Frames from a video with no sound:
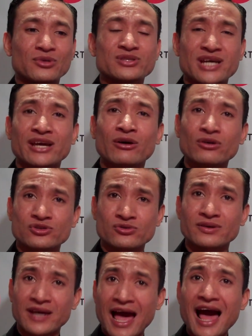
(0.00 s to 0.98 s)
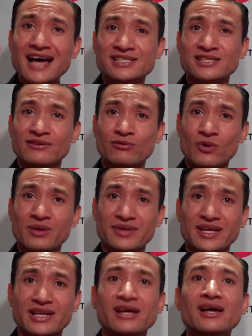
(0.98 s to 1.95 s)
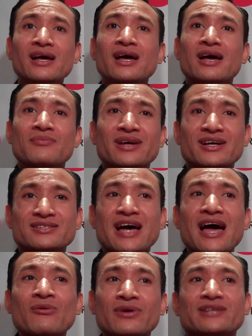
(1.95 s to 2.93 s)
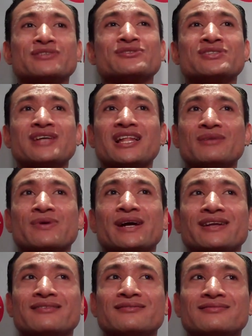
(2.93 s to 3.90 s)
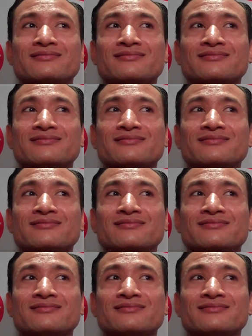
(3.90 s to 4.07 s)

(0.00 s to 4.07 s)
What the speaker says: multicultural cast of women, because I wanted to celebrate